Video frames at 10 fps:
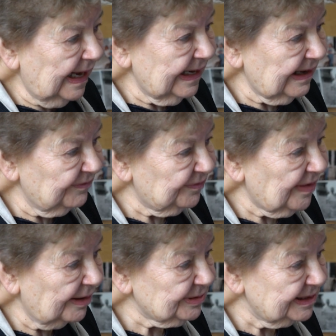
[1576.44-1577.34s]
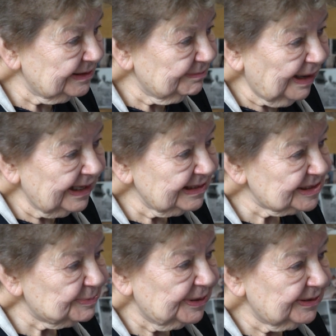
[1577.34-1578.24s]
I have found in my
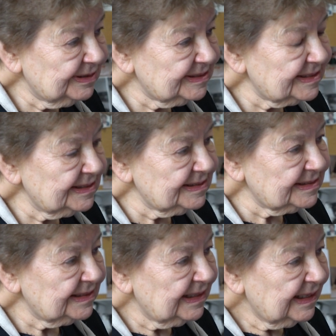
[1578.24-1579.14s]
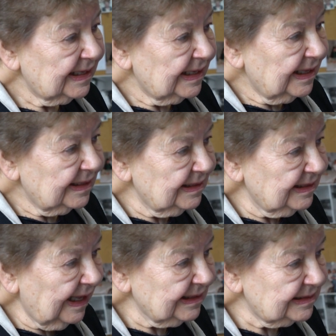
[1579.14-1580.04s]
experiences
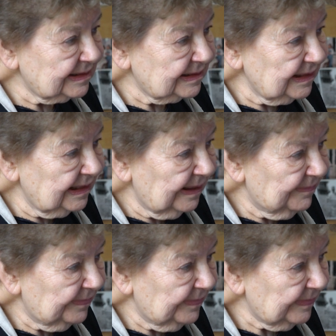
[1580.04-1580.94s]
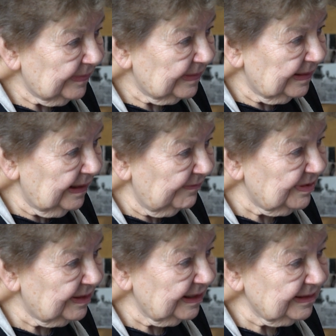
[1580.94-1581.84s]
that um,
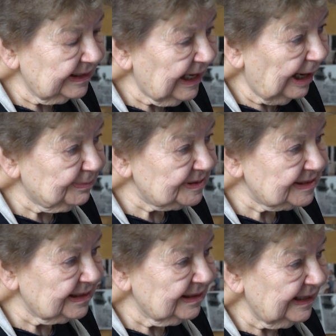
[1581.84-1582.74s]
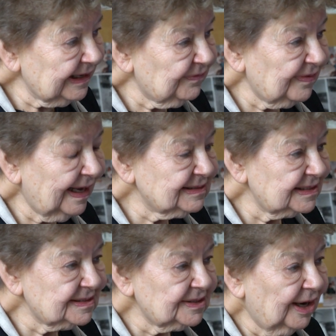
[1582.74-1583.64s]
everything that happens in life has
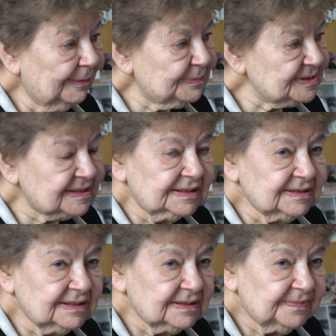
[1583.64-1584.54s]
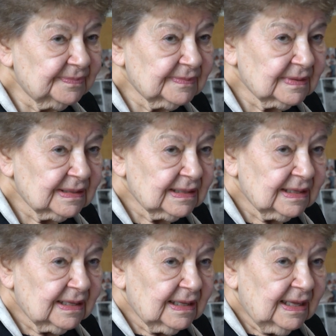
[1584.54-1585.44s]
its opposite.
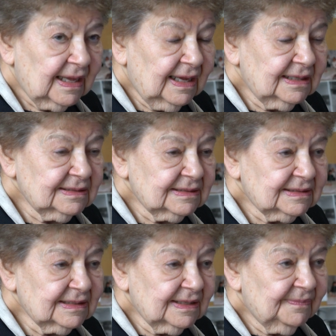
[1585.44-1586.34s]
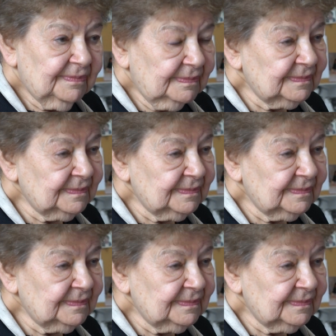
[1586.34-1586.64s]
And um,